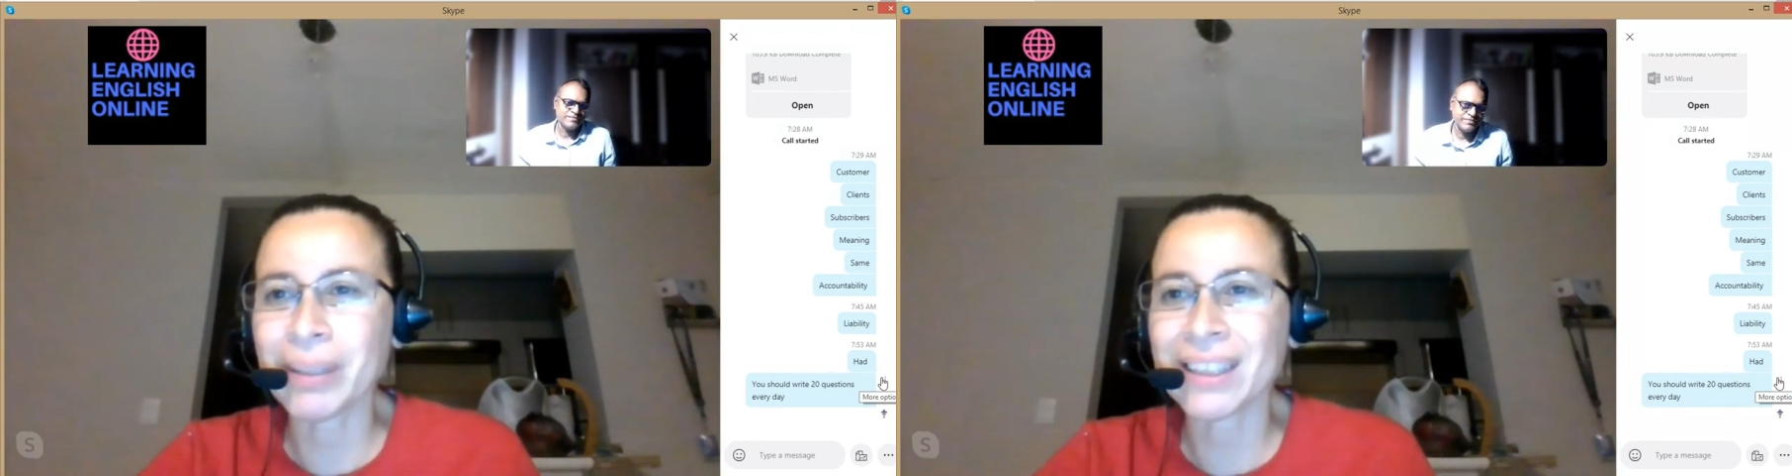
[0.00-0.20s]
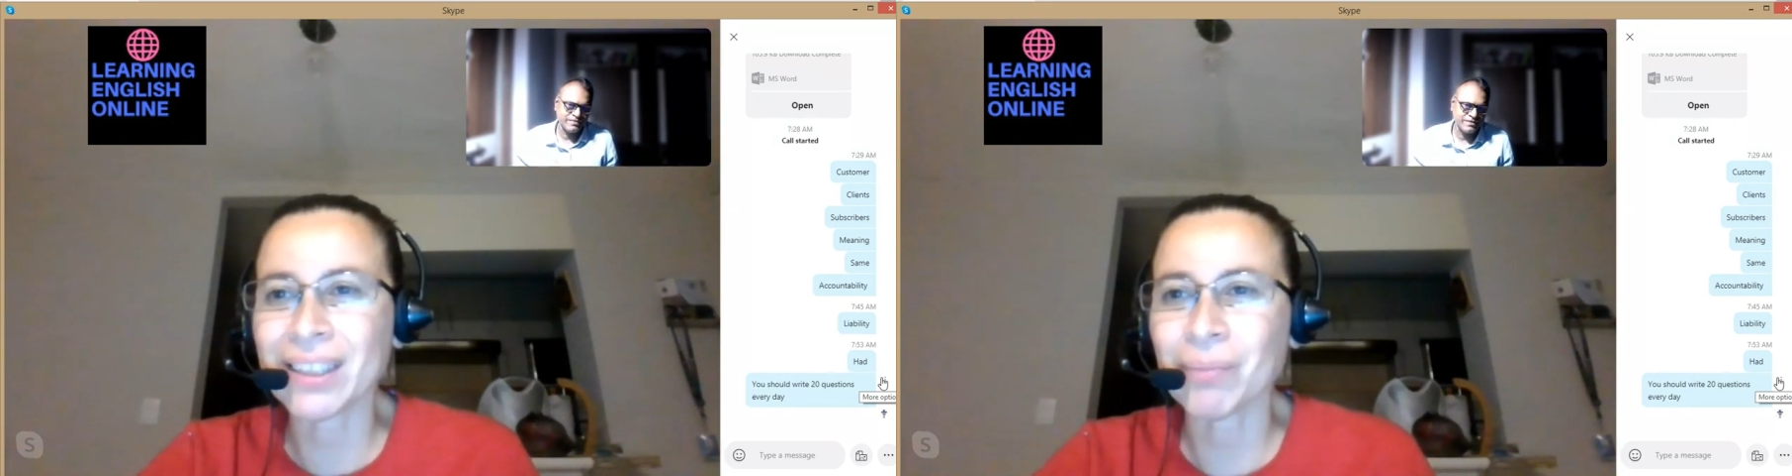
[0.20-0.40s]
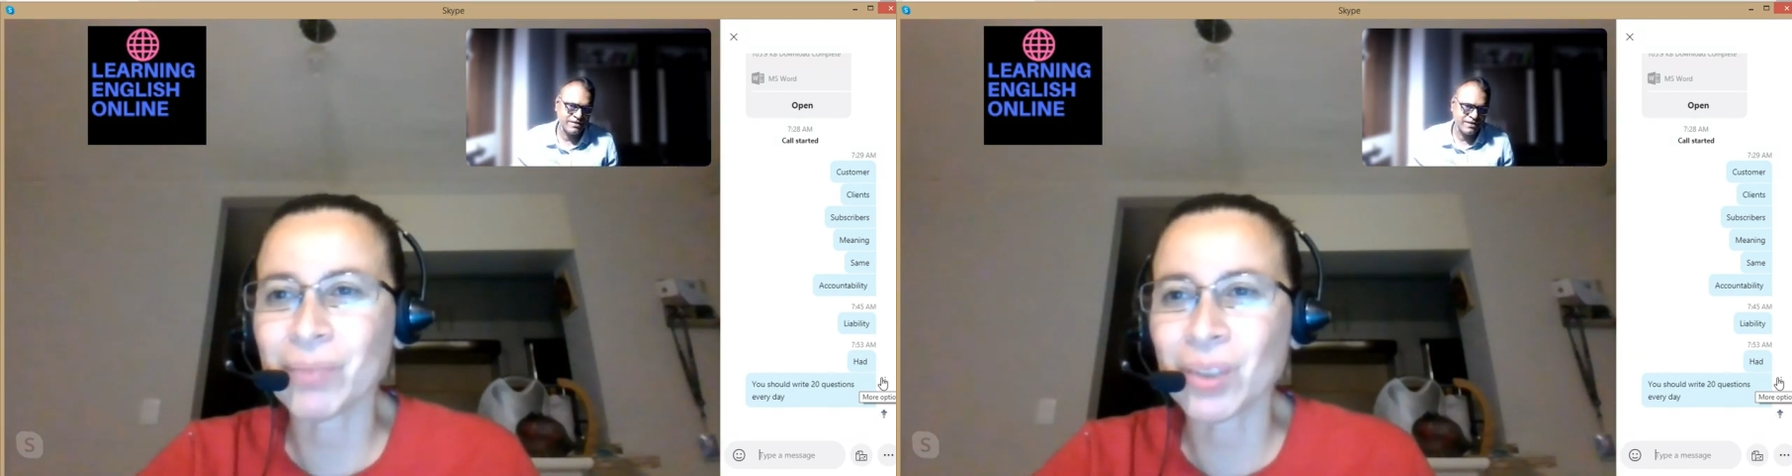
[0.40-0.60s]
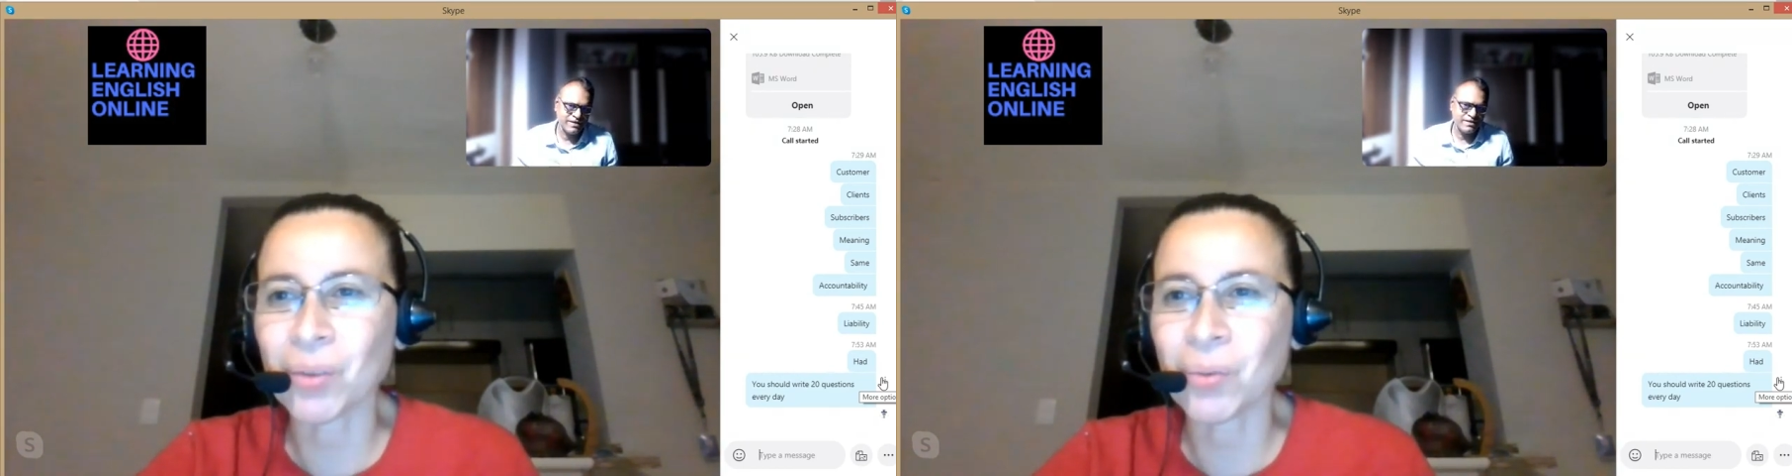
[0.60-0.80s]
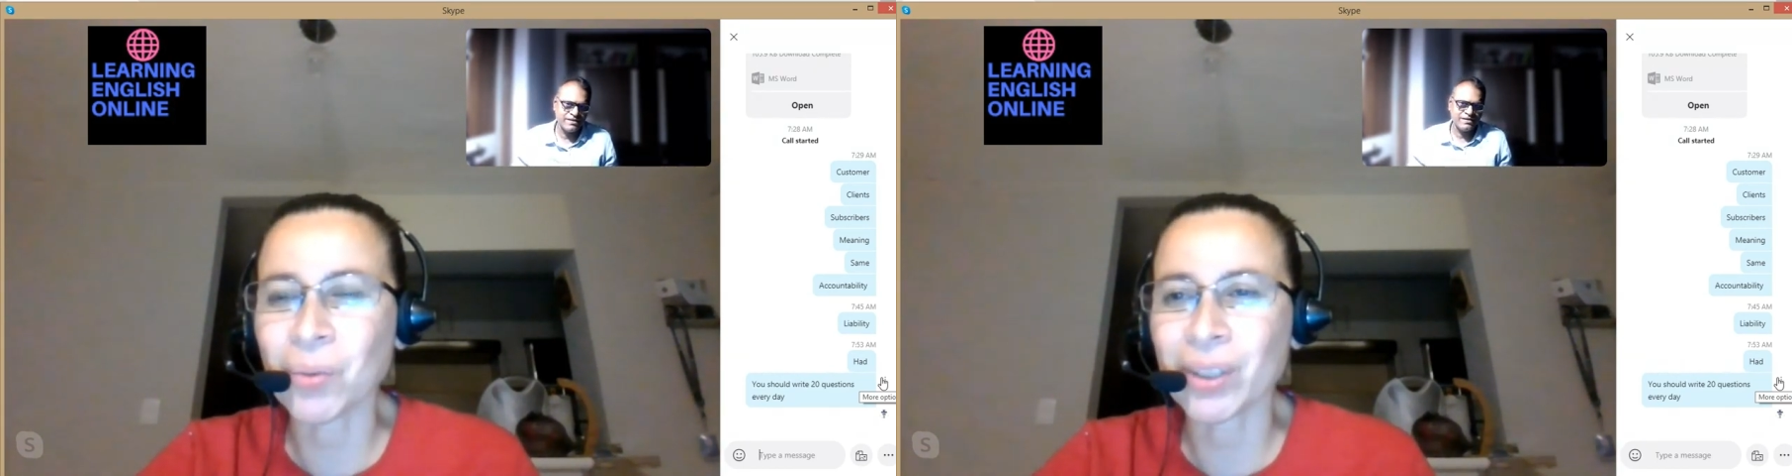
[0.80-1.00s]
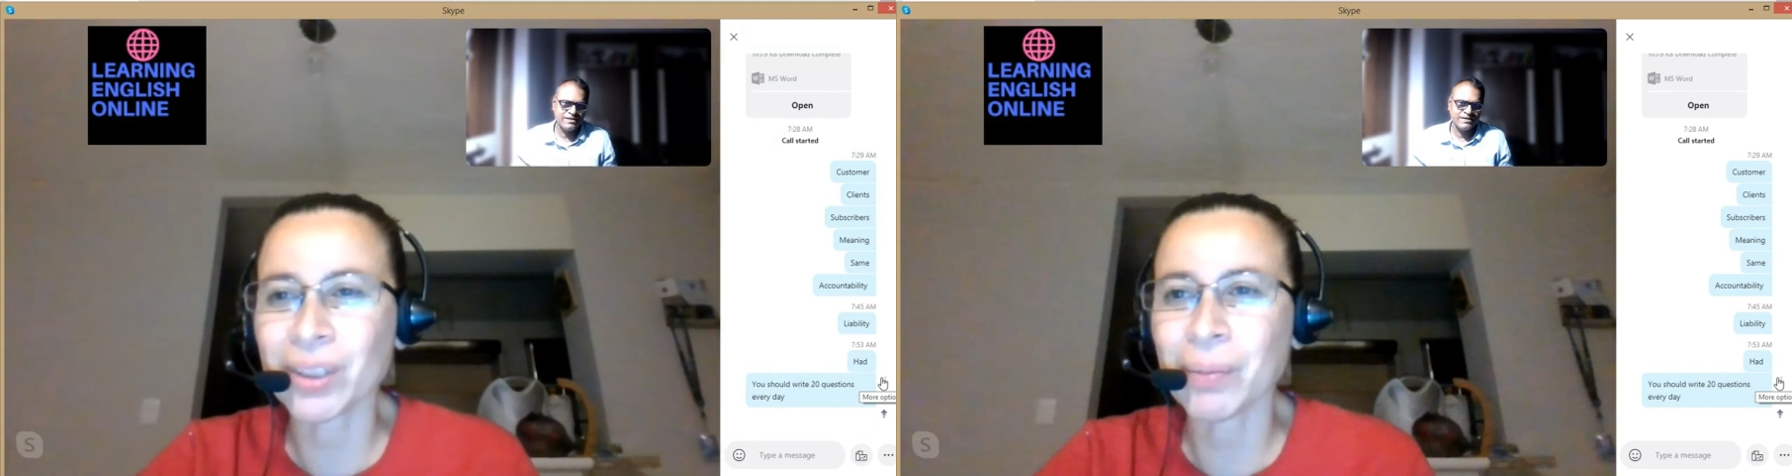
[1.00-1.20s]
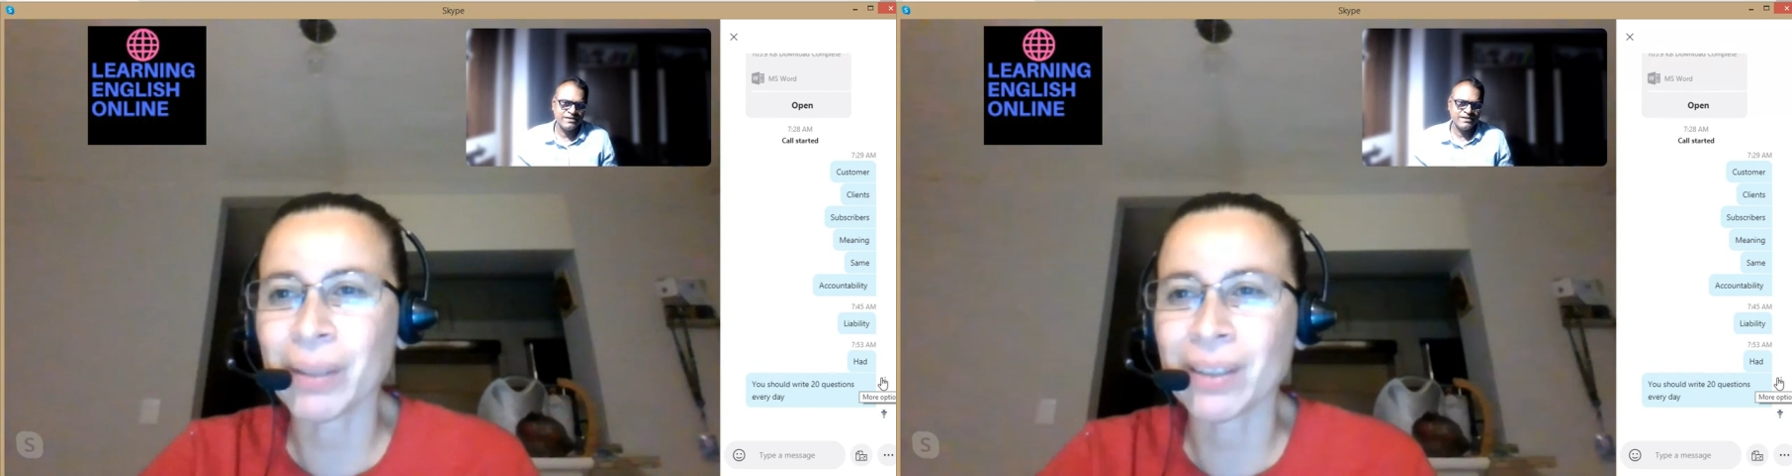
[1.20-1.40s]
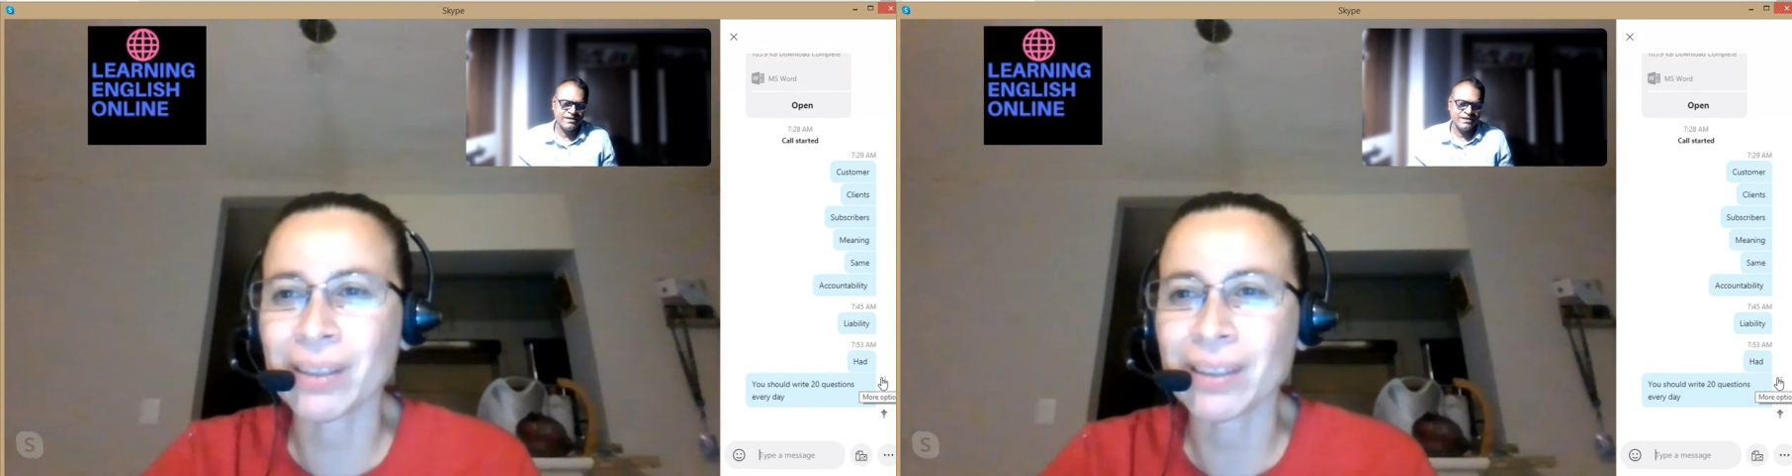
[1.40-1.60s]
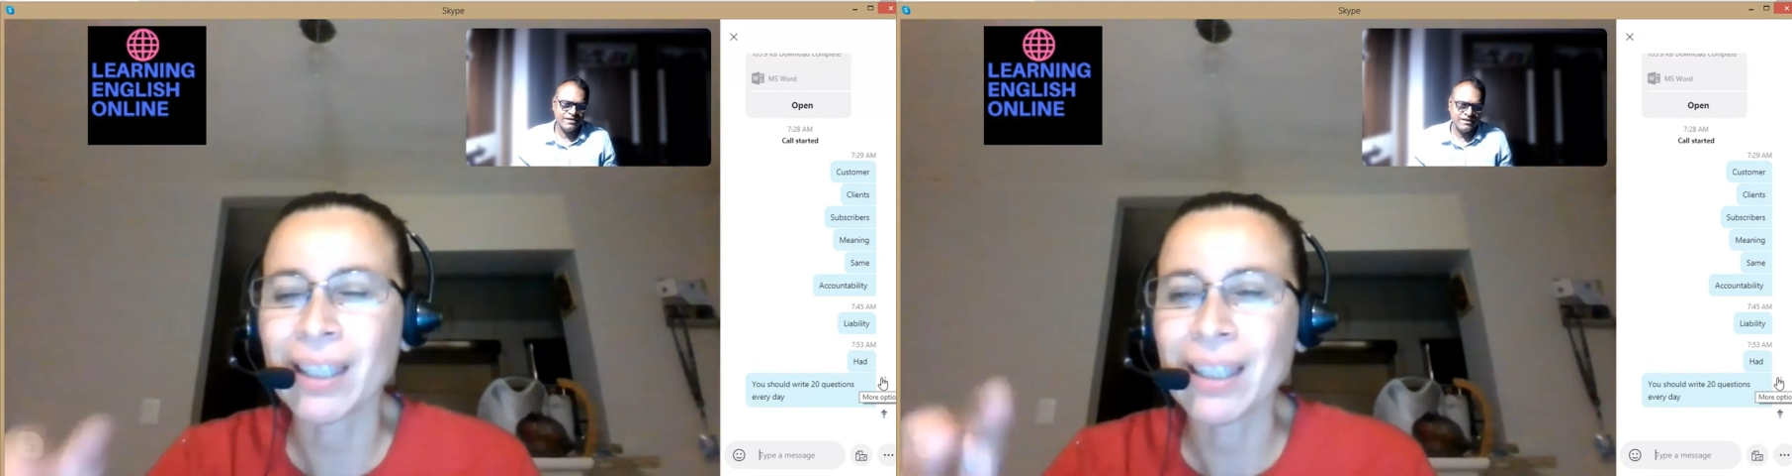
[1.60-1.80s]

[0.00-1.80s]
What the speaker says: mix some words because